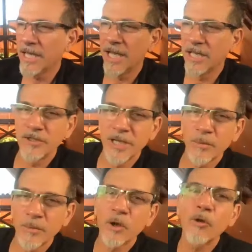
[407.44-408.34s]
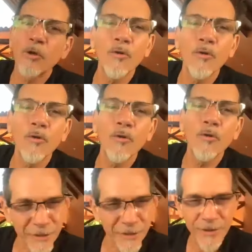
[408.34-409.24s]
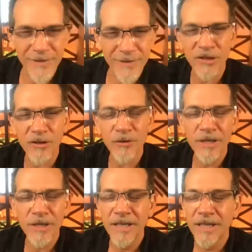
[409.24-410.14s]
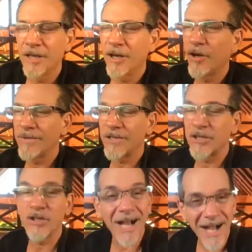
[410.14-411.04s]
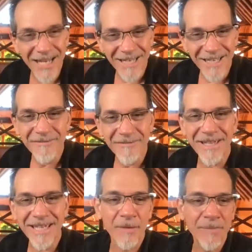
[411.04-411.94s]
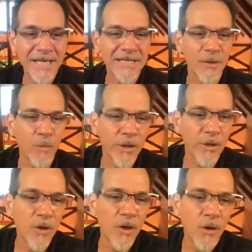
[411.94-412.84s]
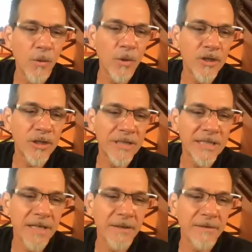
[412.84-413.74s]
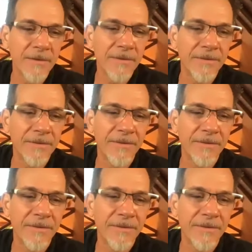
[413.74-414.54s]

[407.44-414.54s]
And today we're closing literally the circle of the chacana, the Inca medicine wheel, which is uh, this